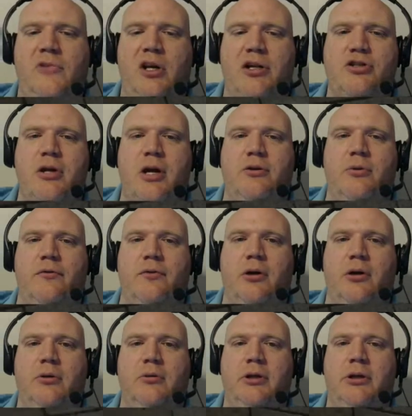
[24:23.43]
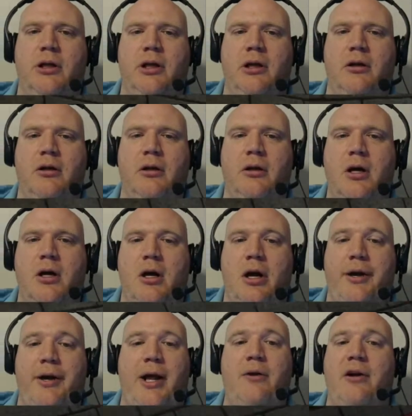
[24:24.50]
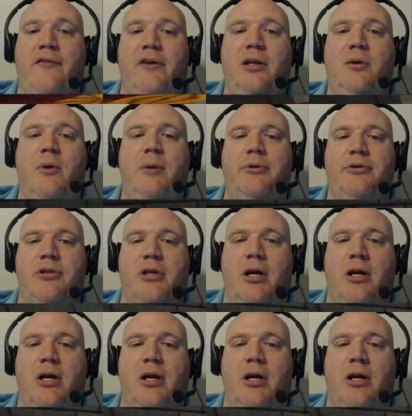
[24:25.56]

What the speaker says: I tried to, oh, looky there. And I don't have any weapons,